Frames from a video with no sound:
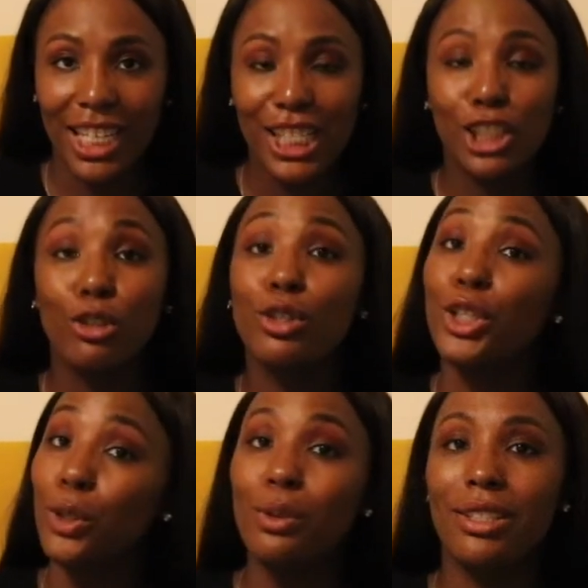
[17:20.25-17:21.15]
So
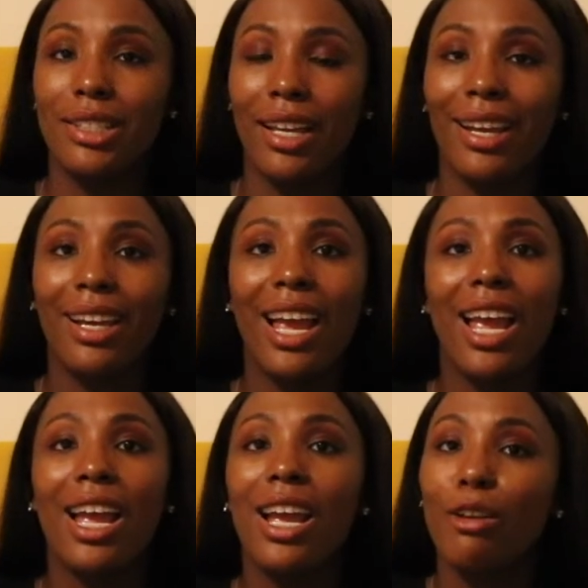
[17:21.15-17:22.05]
you would say,
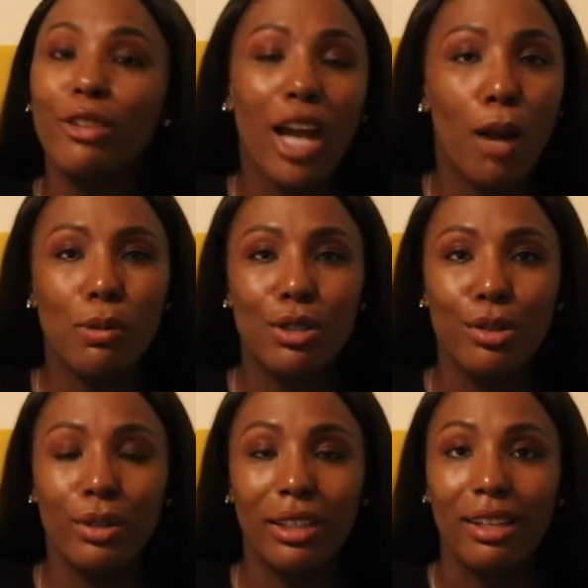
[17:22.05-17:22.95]
every
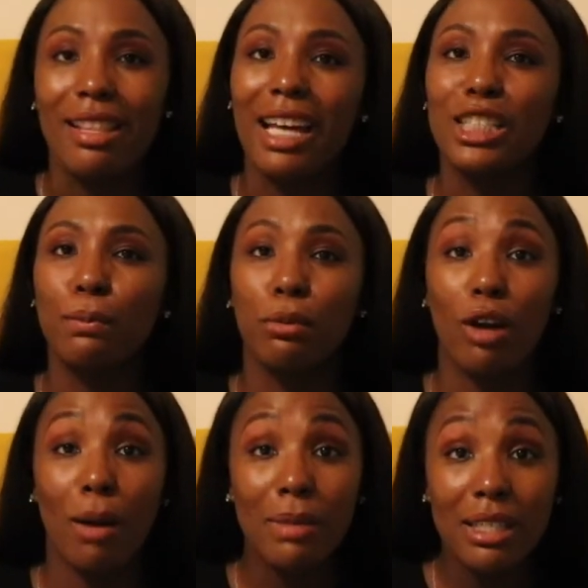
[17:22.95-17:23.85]
opportunity that is
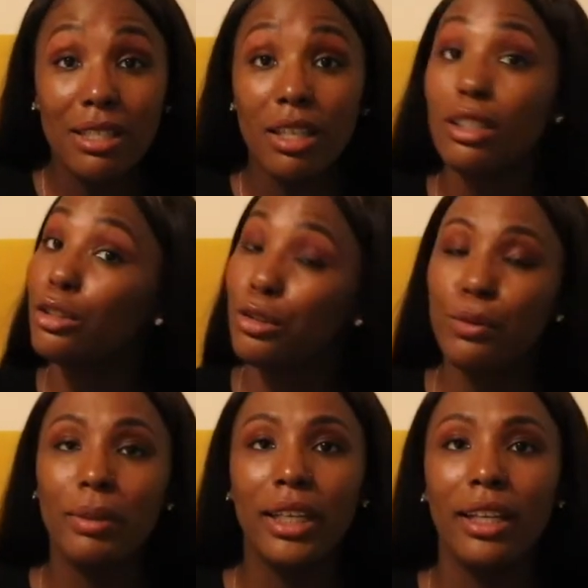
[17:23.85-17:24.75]
promised to
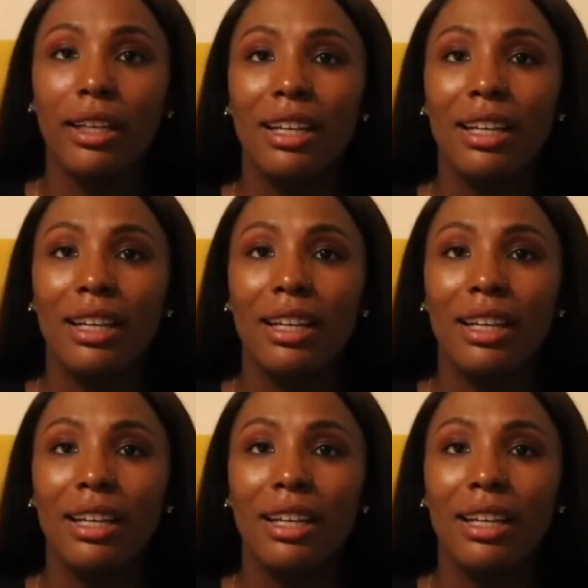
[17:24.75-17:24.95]
me